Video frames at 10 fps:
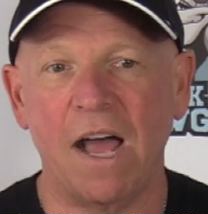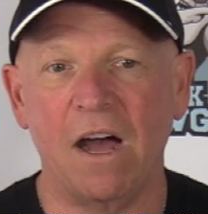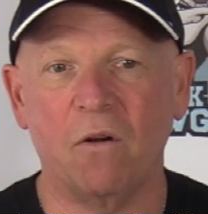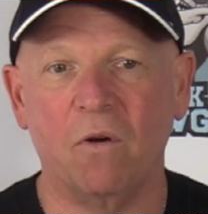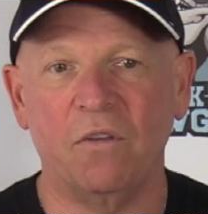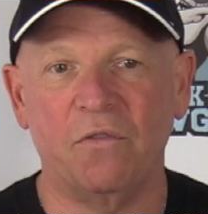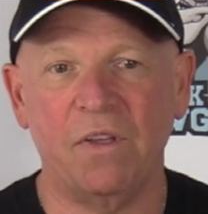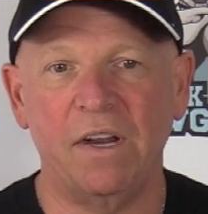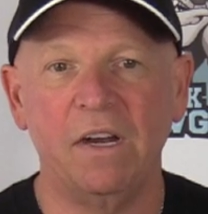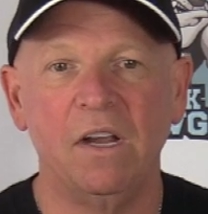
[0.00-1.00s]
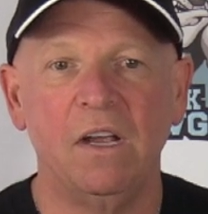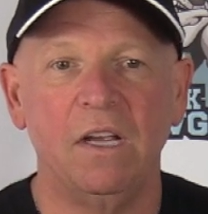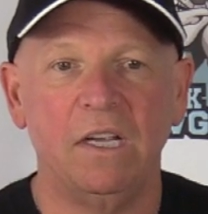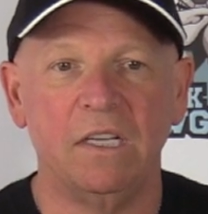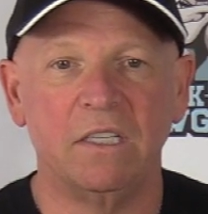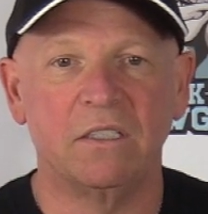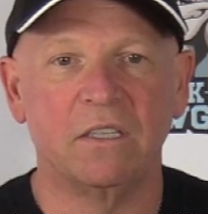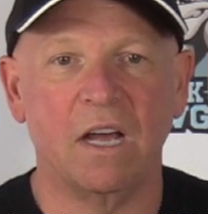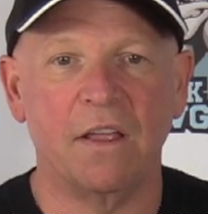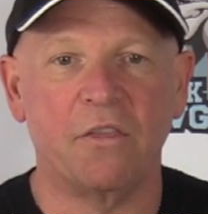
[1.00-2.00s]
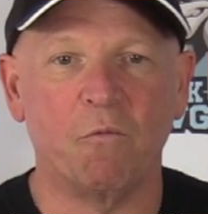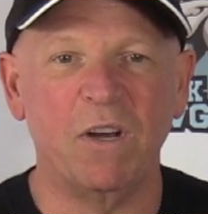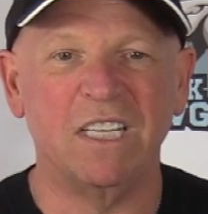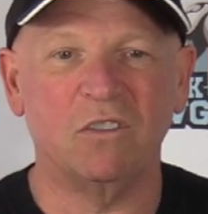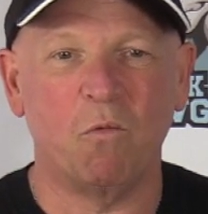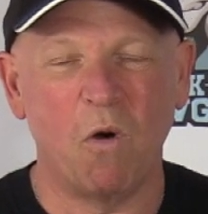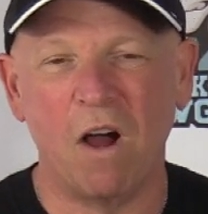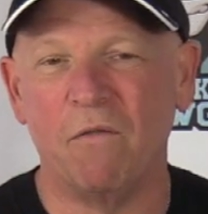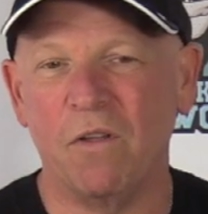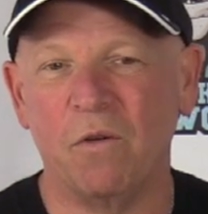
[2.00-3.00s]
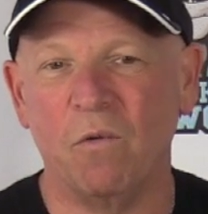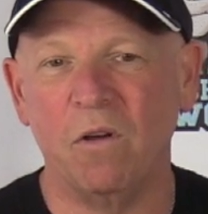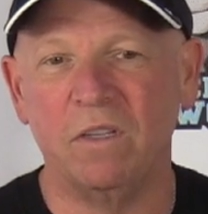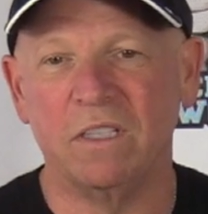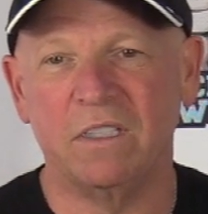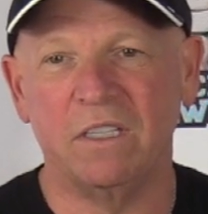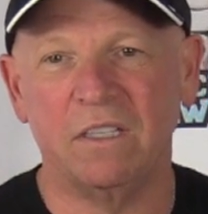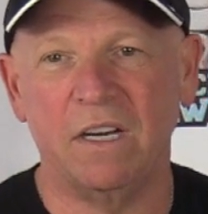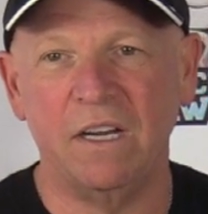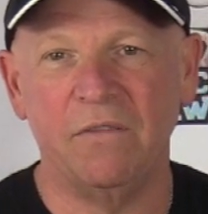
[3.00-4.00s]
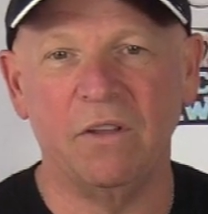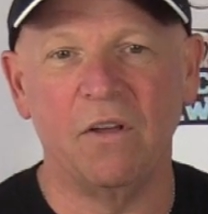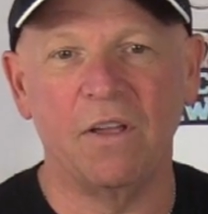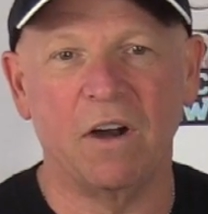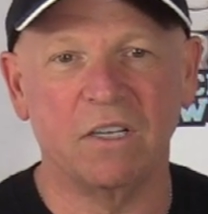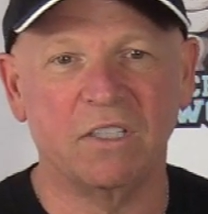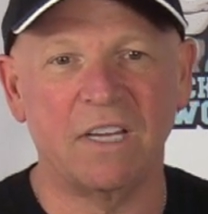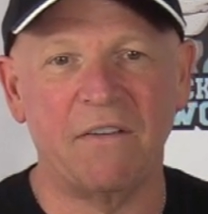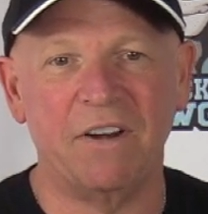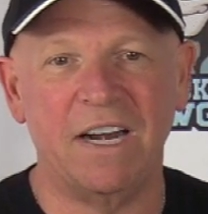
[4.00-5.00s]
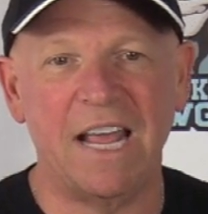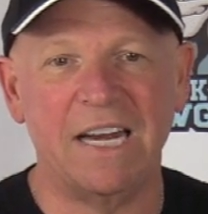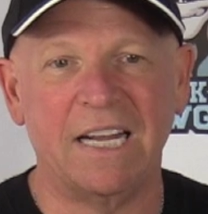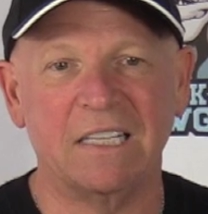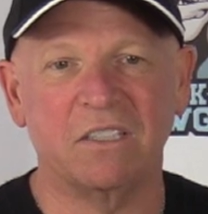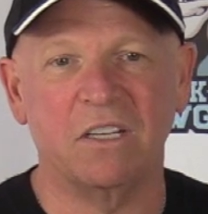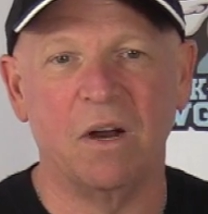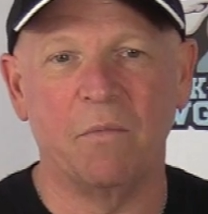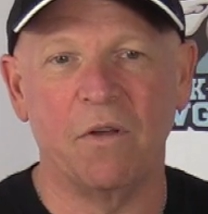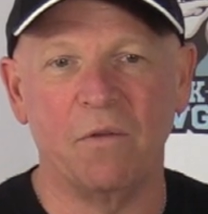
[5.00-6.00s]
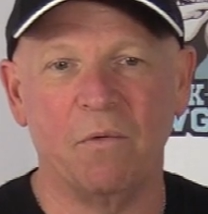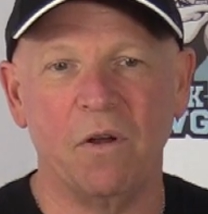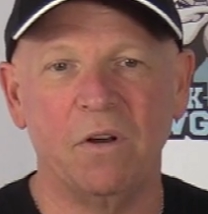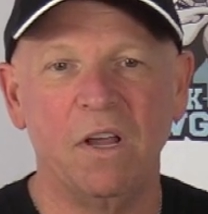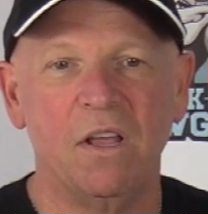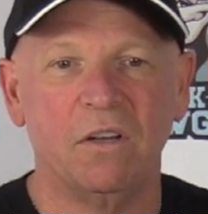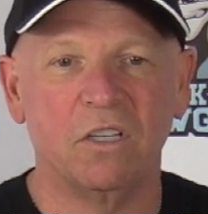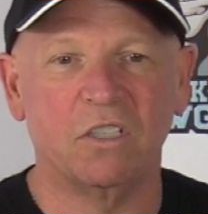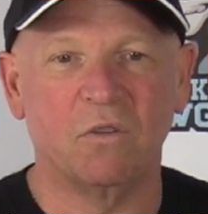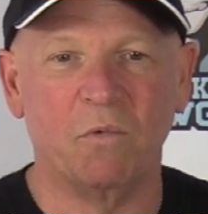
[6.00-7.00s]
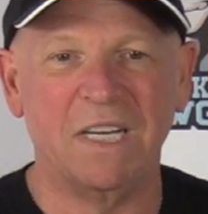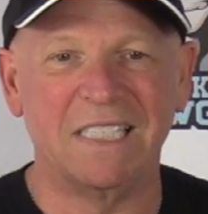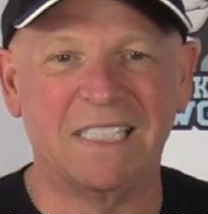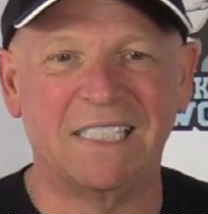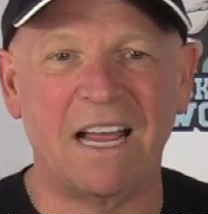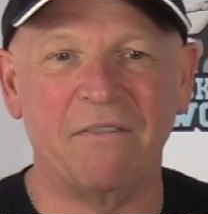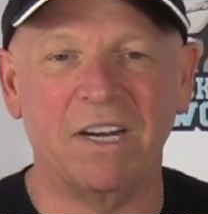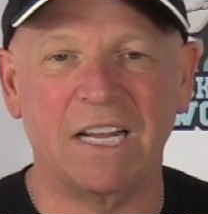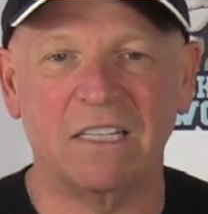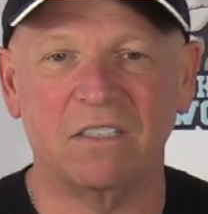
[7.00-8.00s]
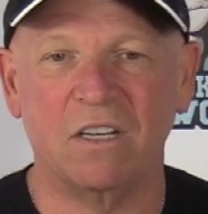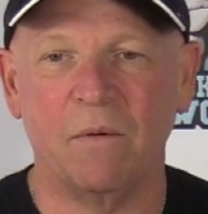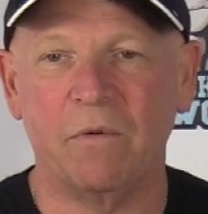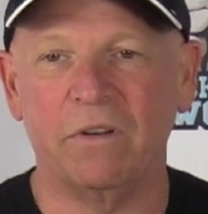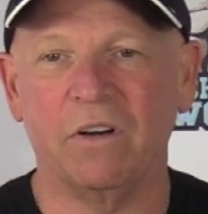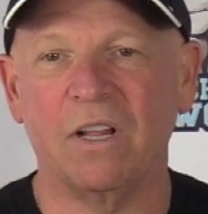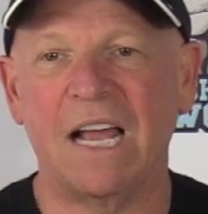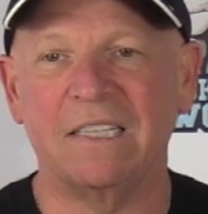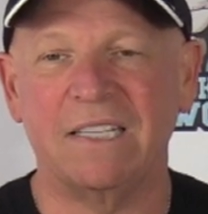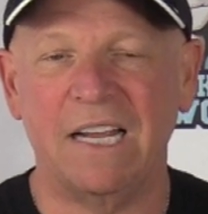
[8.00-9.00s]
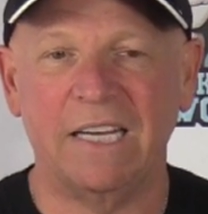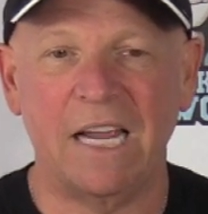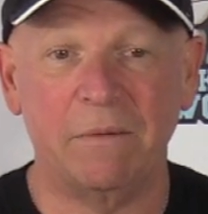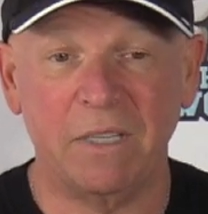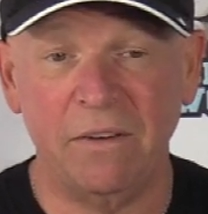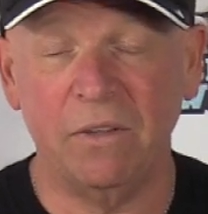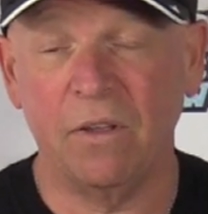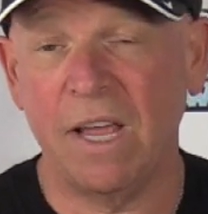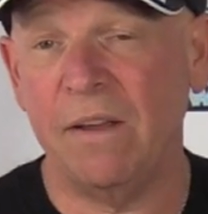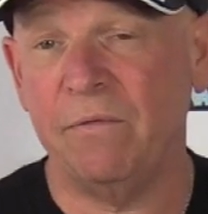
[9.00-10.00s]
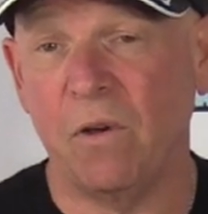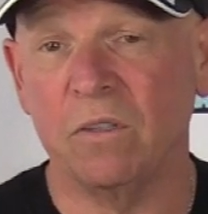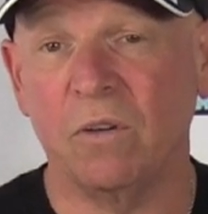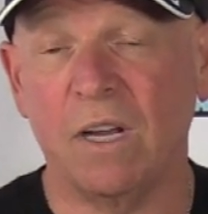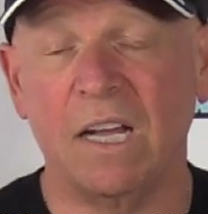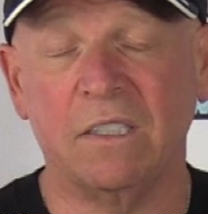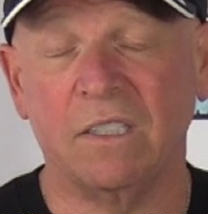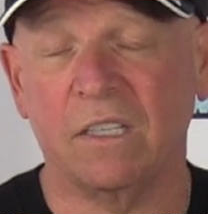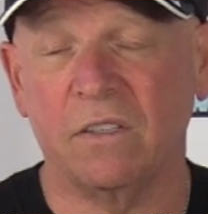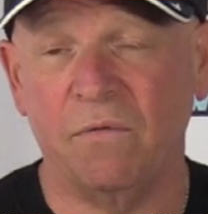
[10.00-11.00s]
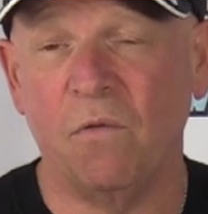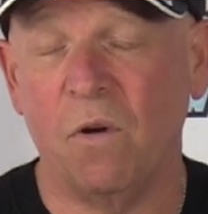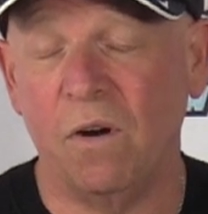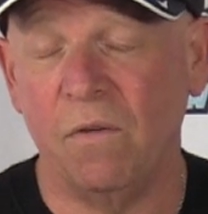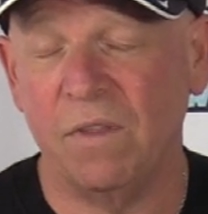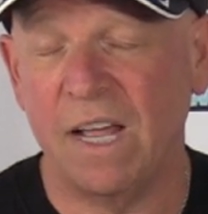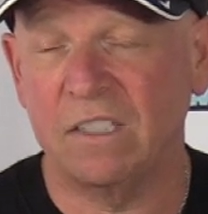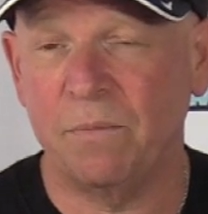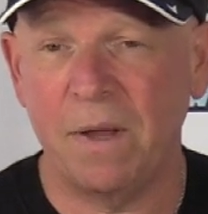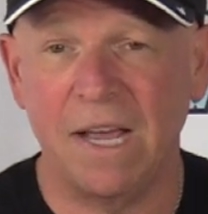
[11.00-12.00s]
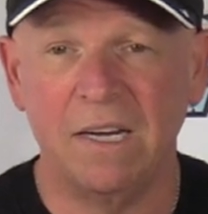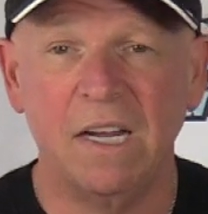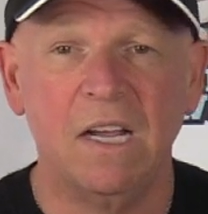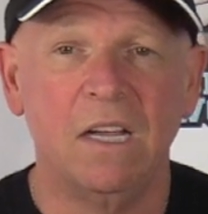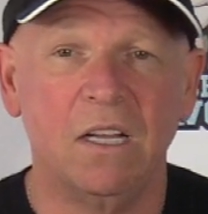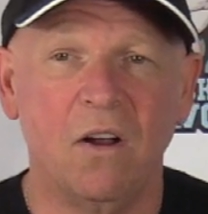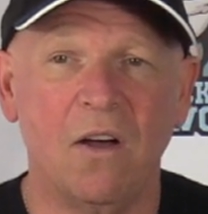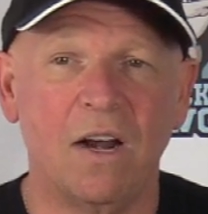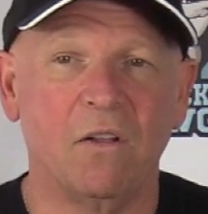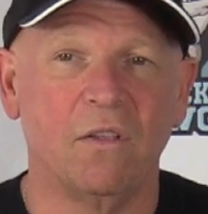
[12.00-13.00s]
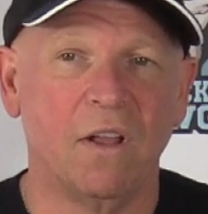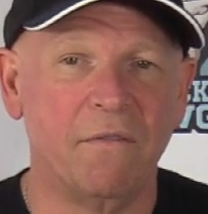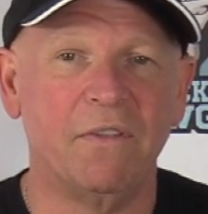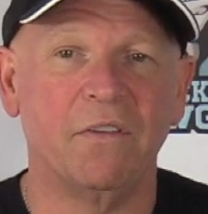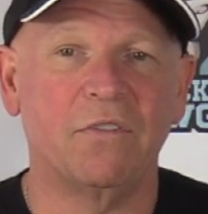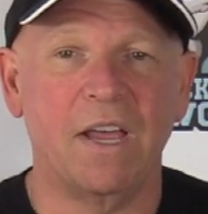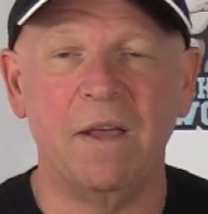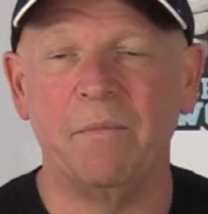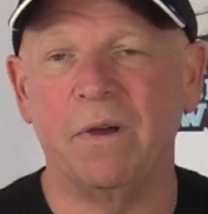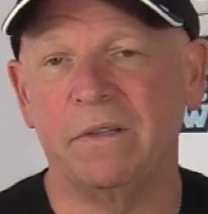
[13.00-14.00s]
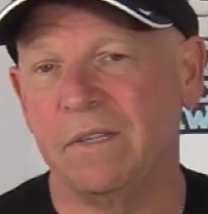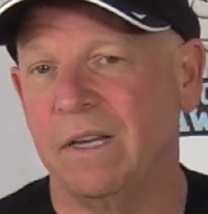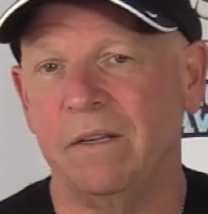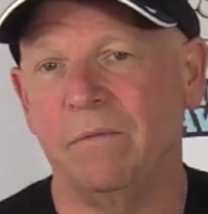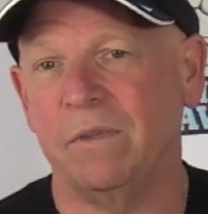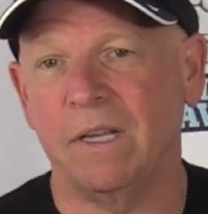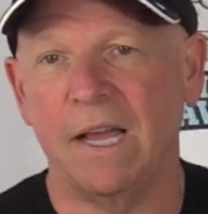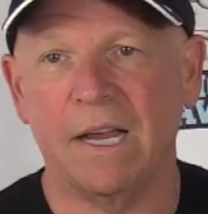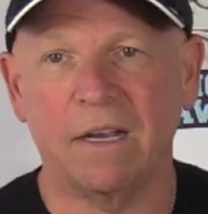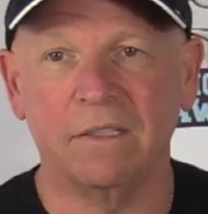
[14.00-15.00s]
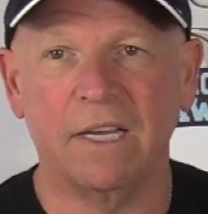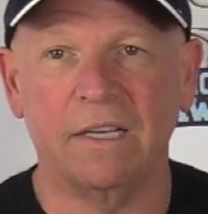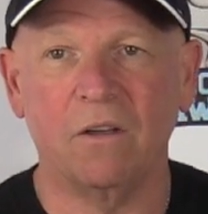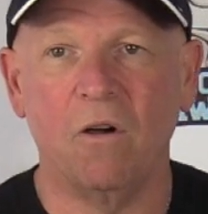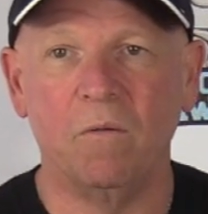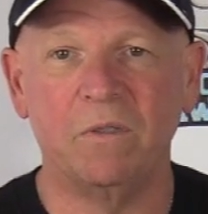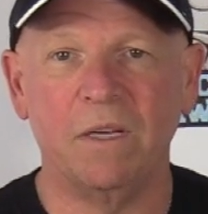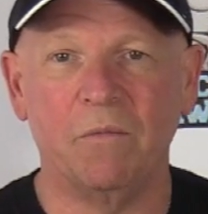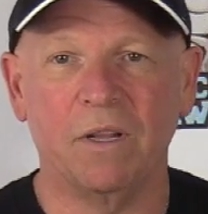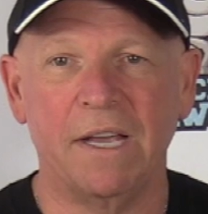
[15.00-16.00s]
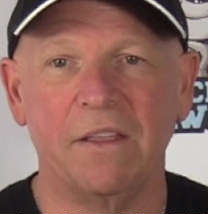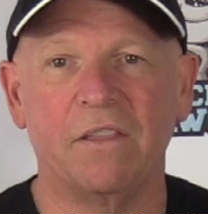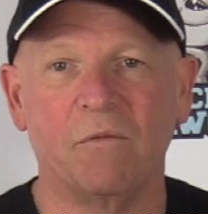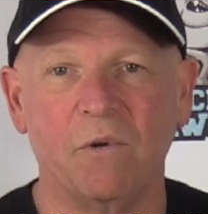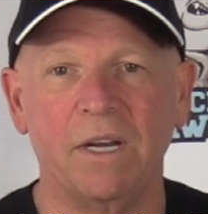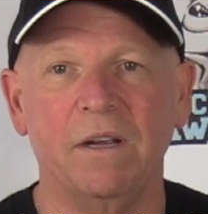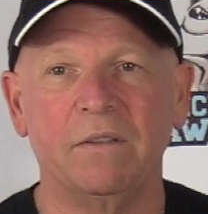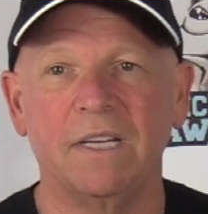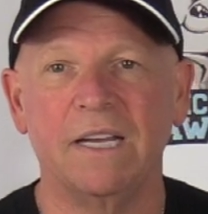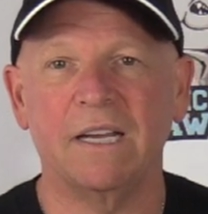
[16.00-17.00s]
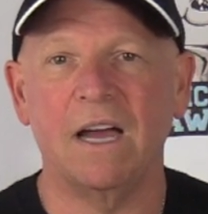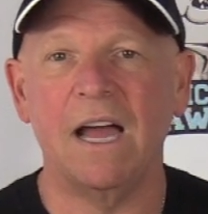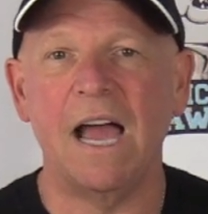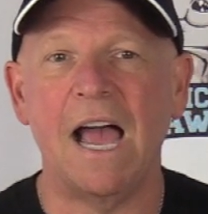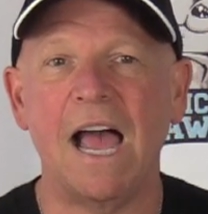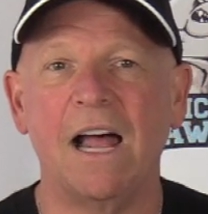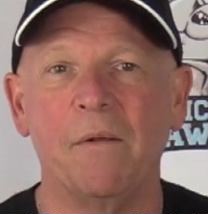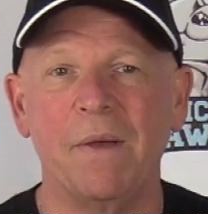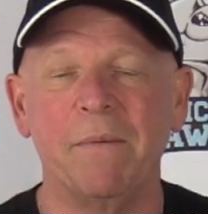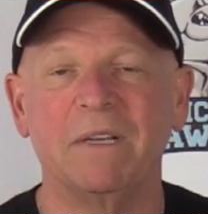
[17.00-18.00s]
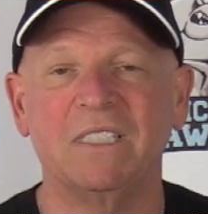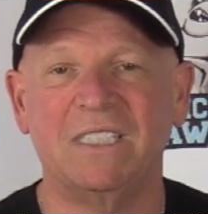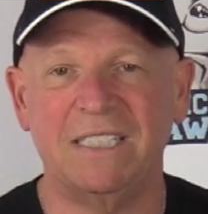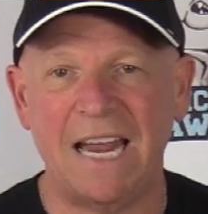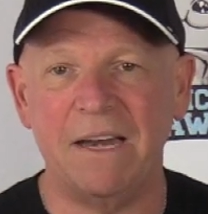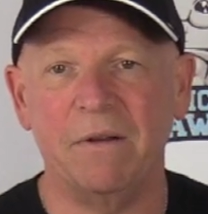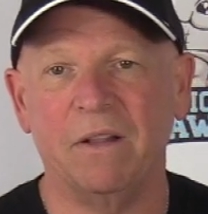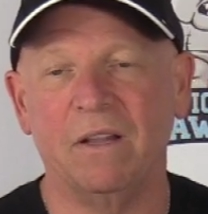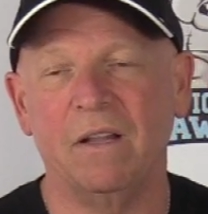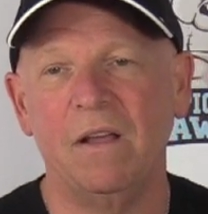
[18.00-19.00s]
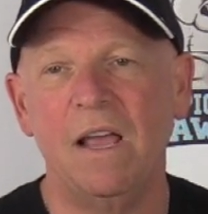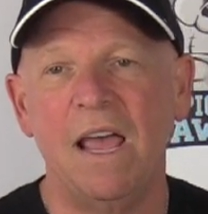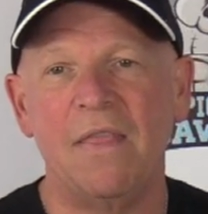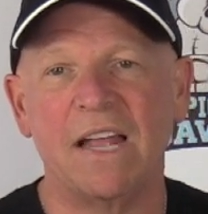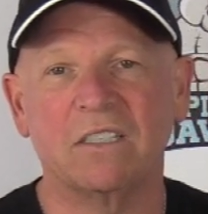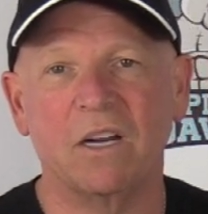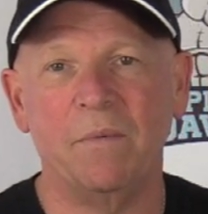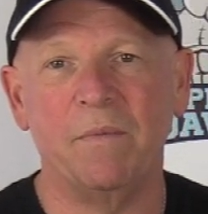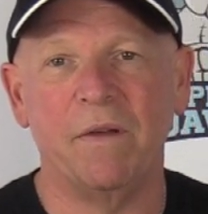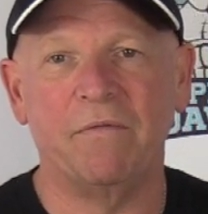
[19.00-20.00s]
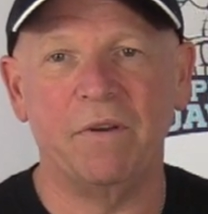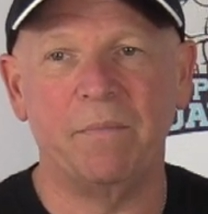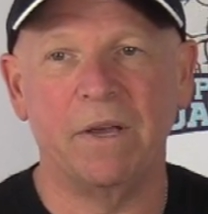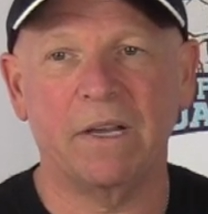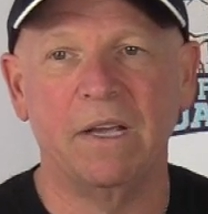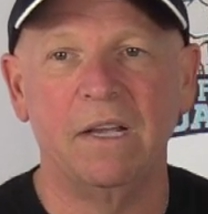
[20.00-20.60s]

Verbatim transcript: Alcorn State is uh, three and twelve on the road this season. Even though they are seven and eight against the number on the road, they're just three and seven against the number in their last ten games. Even though they've also gone six and four over that span. You know, I don't love this game, but uh, what the heck? I'll take the home team. We're laying three. I'll take uh, Alabama State, and that's going to be my free pick.